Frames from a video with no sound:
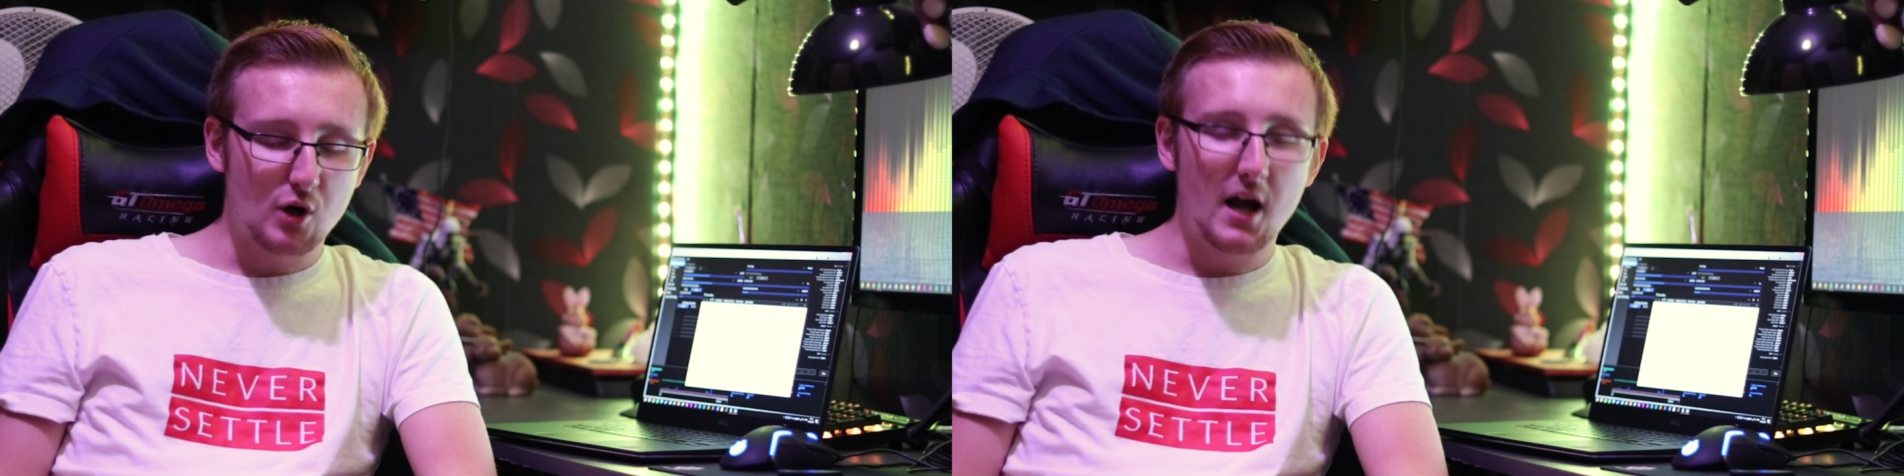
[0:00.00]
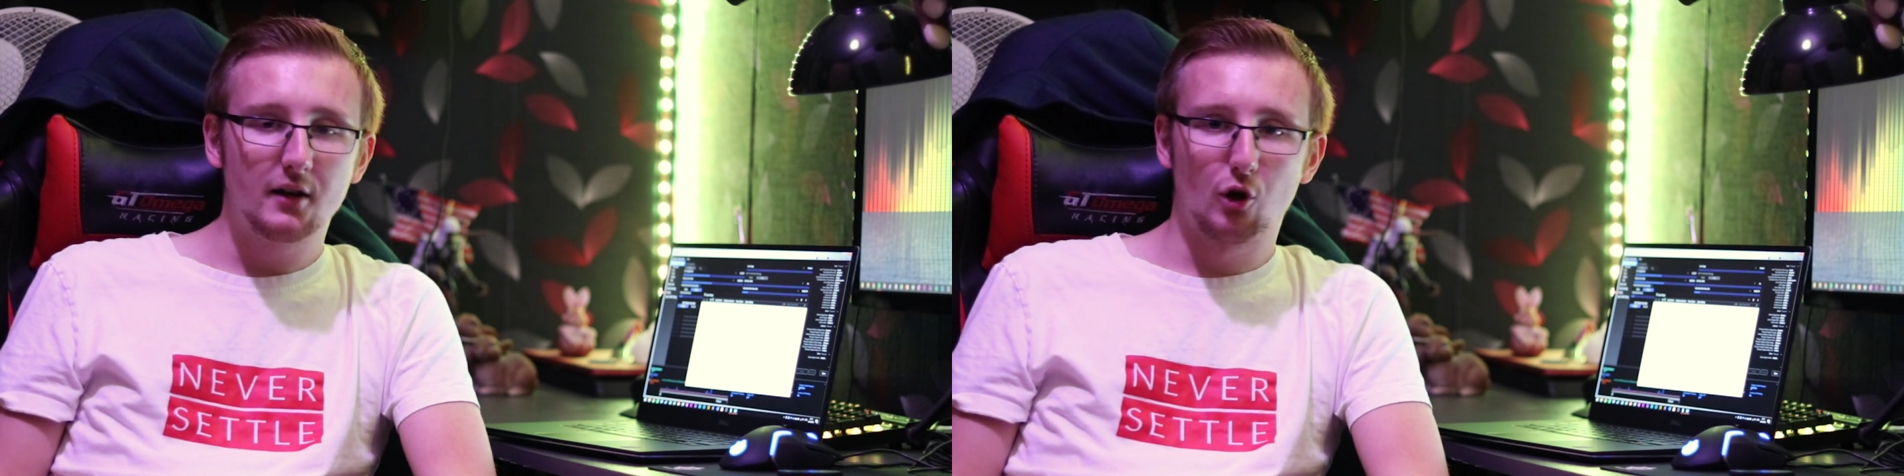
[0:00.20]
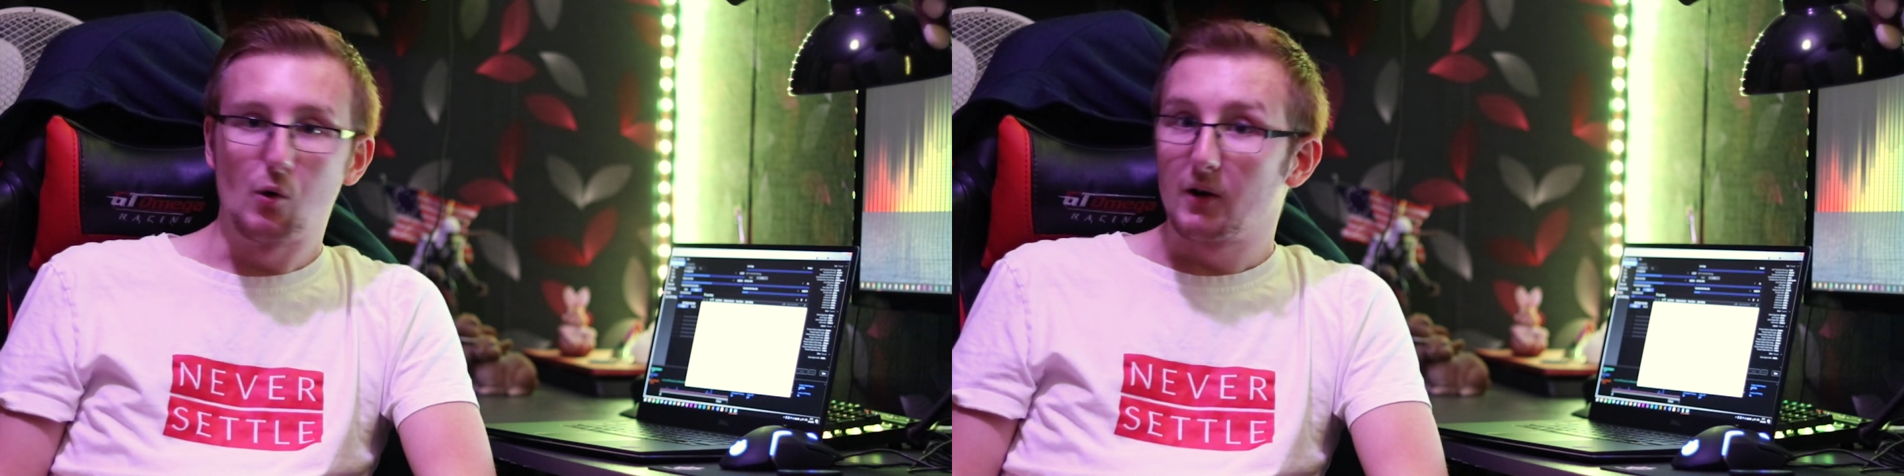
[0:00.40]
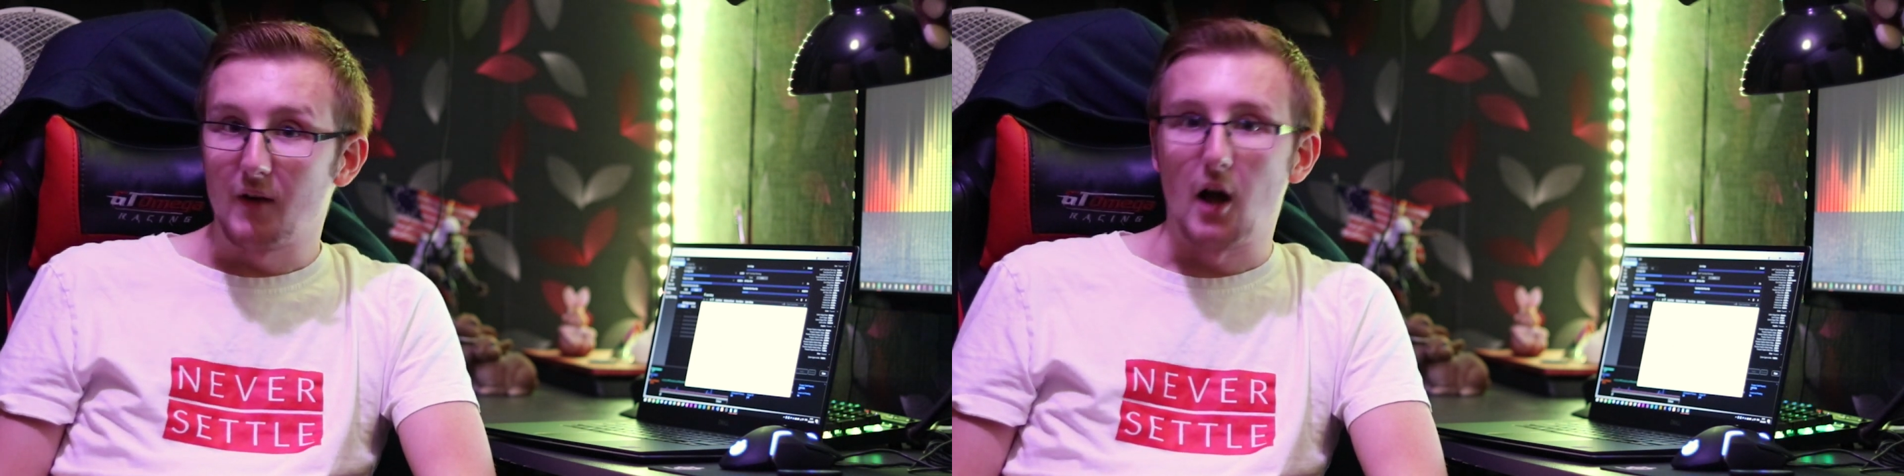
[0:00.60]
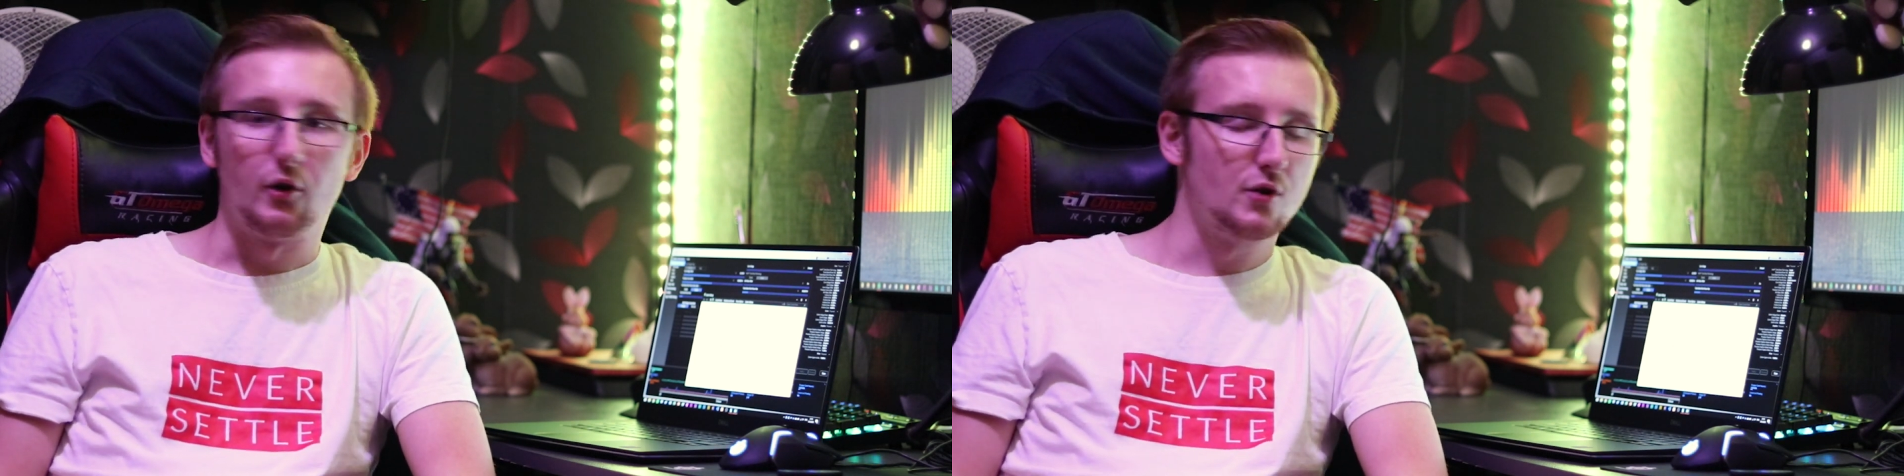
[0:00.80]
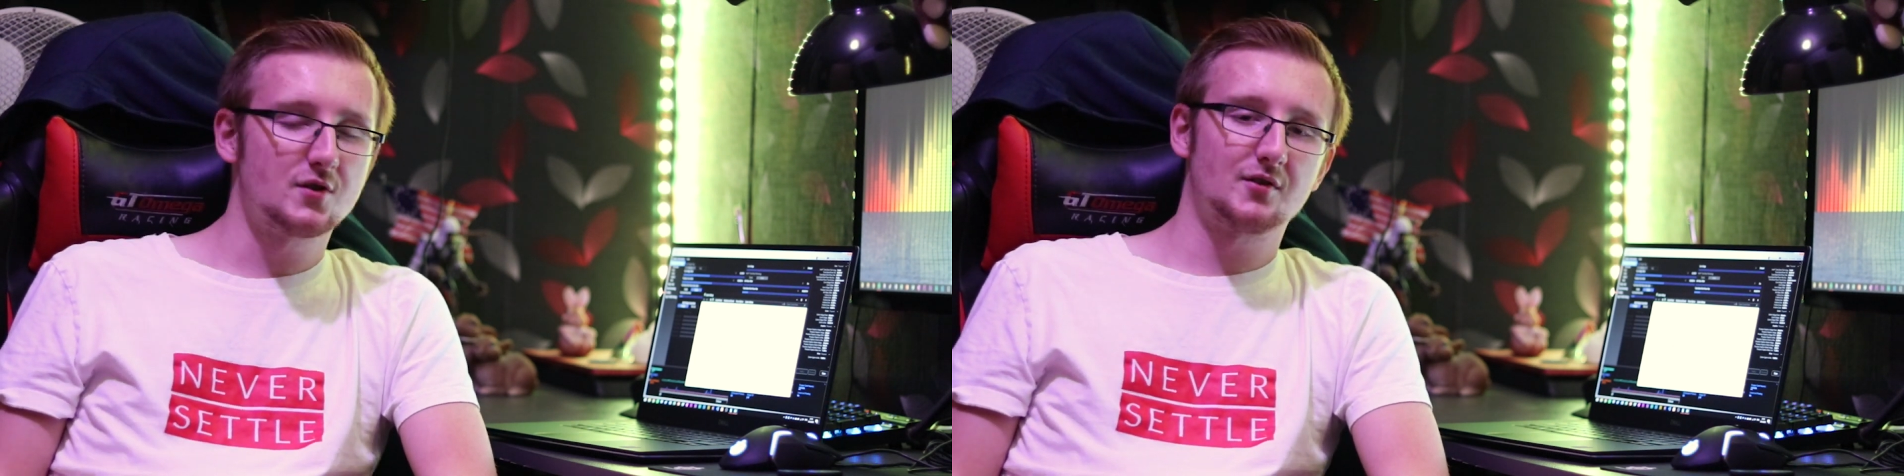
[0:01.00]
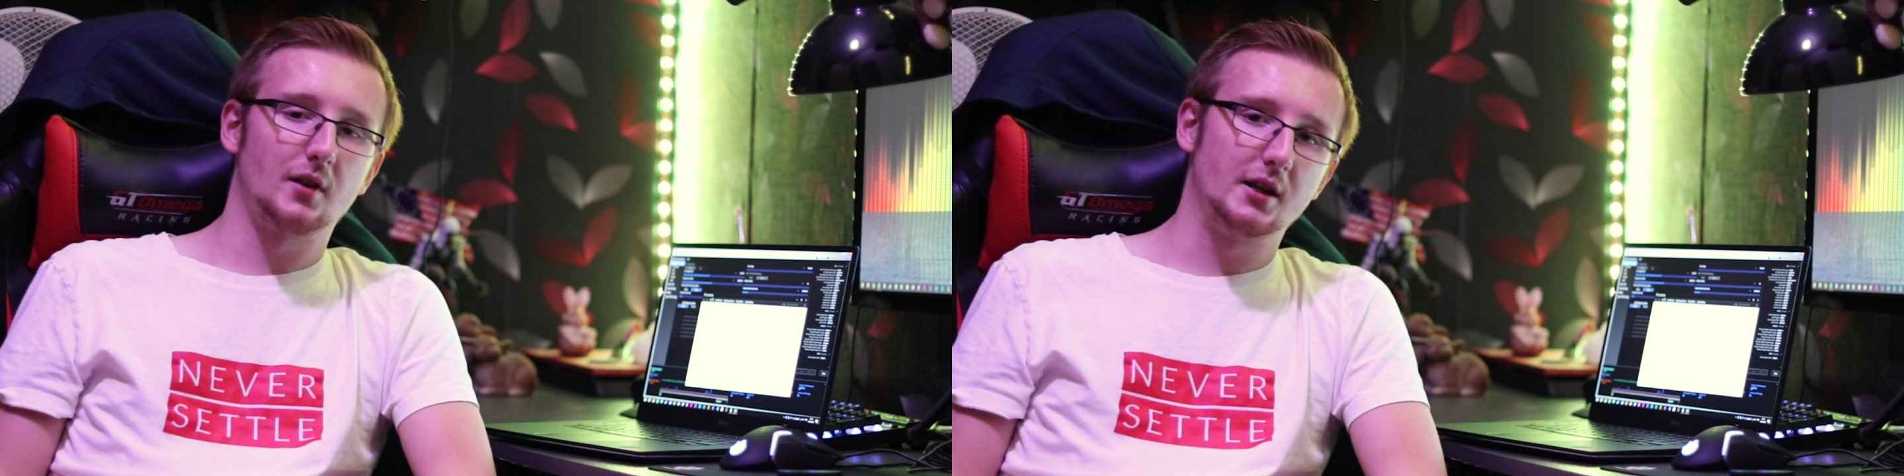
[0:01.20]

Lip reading: tried lower values